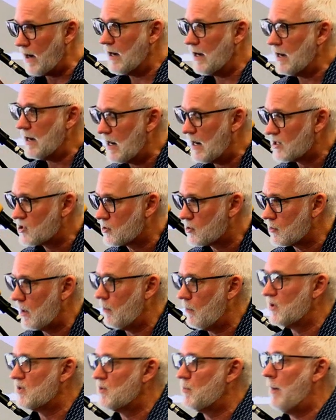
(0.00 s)
in history in
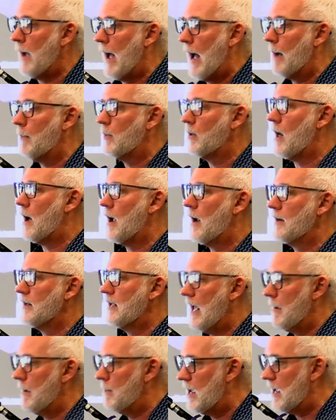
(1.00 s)
which Babylon
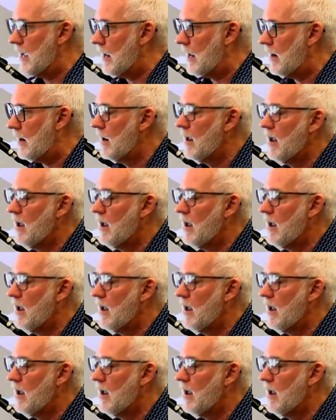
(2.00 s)
came in,